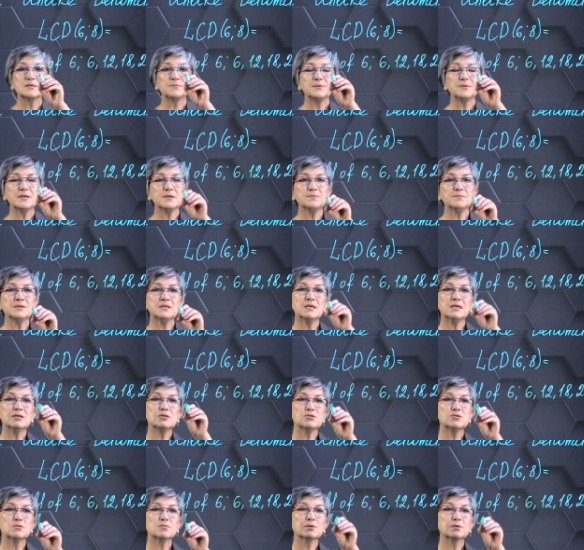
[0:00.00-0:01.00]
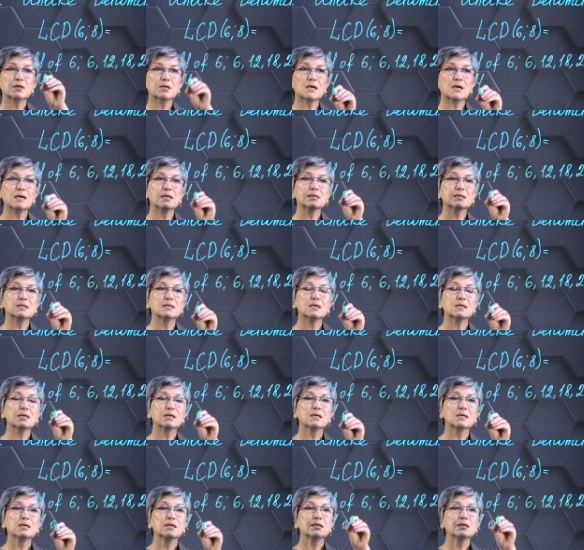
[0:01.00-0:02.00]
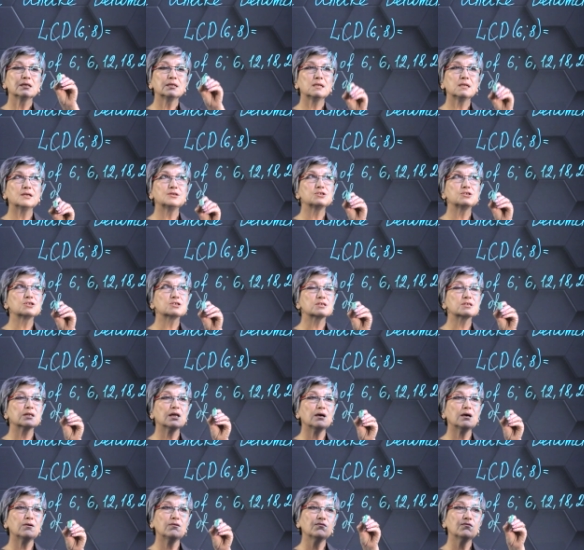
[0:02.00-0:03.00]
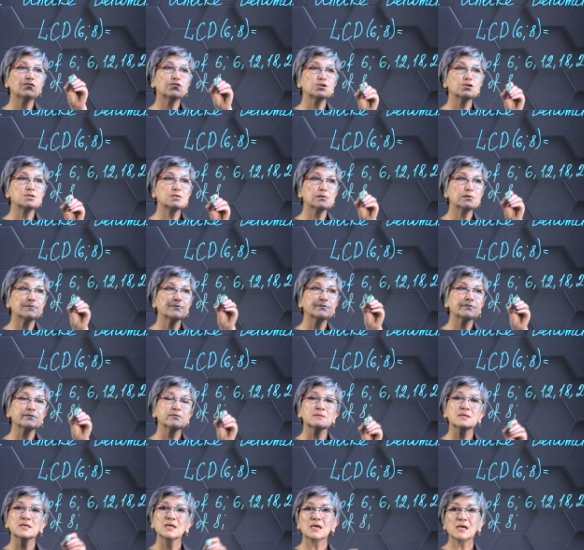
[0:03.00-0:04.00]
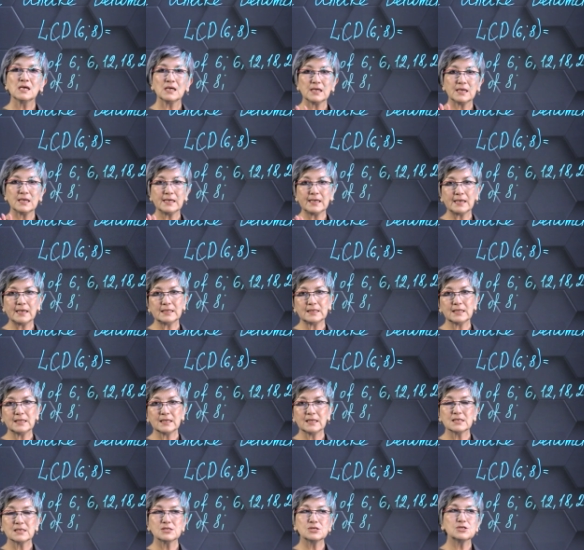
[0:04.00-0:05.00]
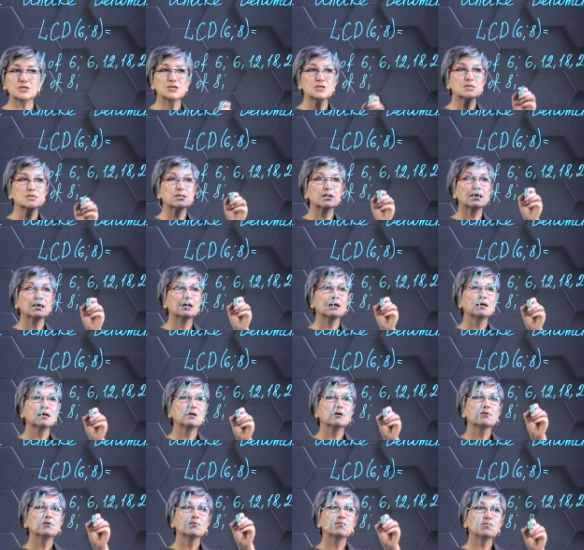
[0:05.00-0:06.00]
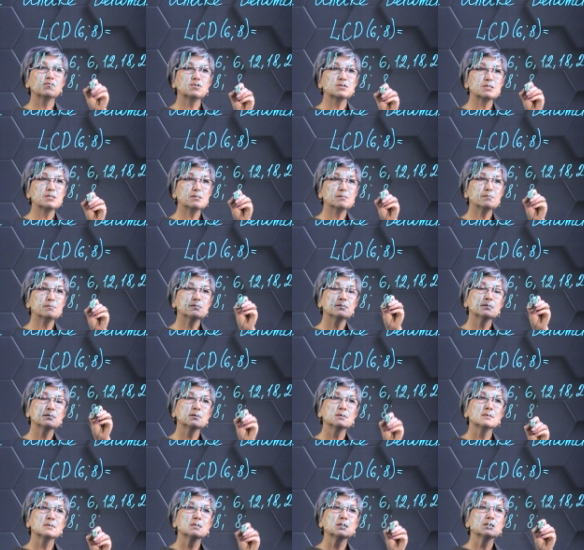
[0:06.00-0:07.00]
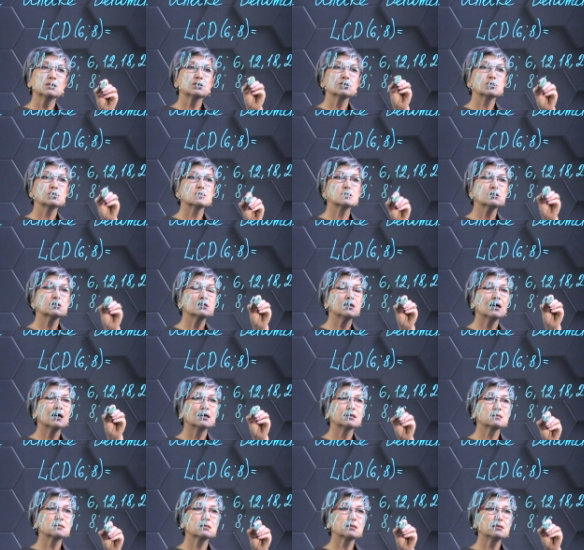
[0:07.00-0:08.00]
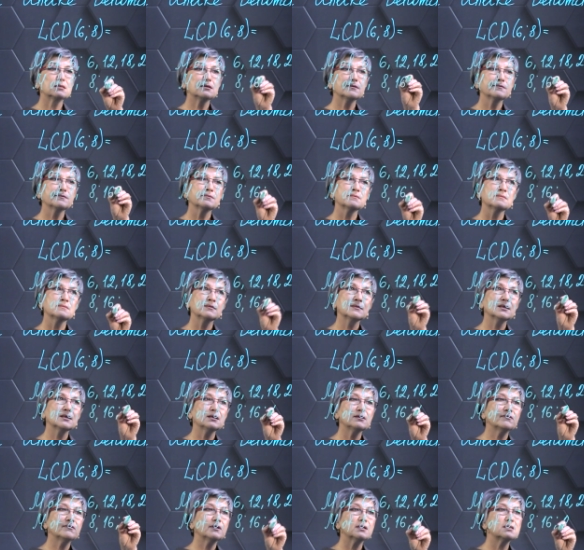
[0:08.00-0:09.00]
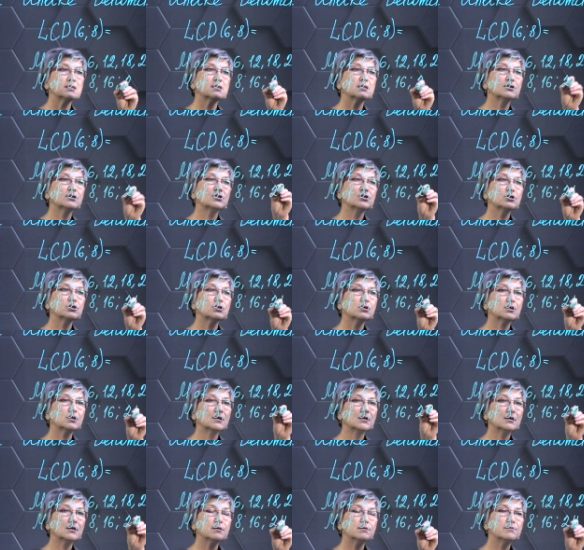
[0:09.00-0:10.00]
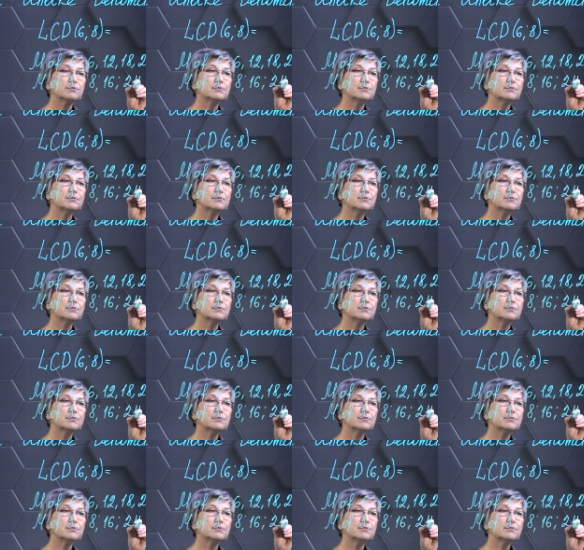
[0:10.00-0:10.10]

Now we are going to find a multiple for the number eight. And these are the numbers eight, sixteen, twenty-four, thirty-two, and forty,